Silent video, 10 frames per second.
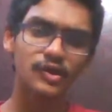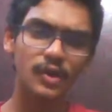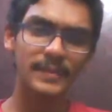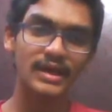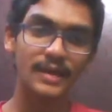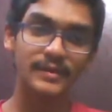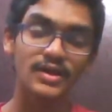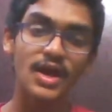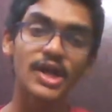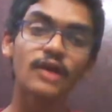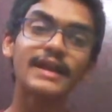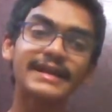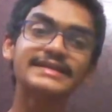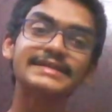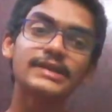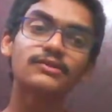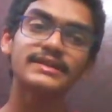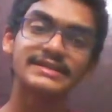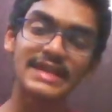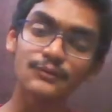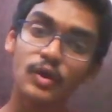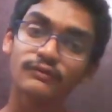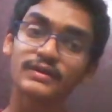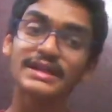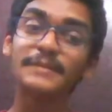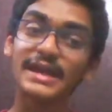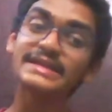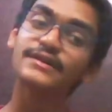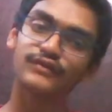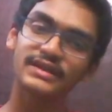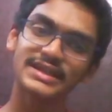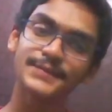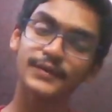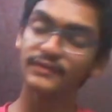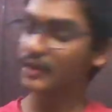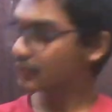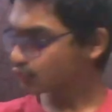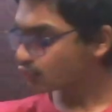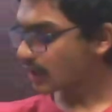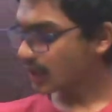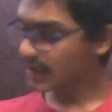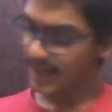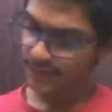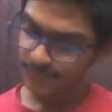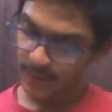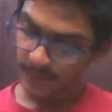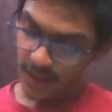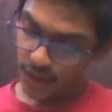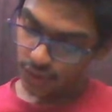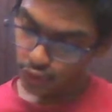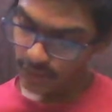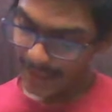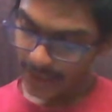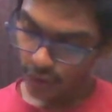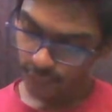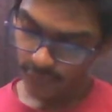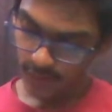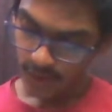European government. Now let us try to understand what were the main differences between the two kind of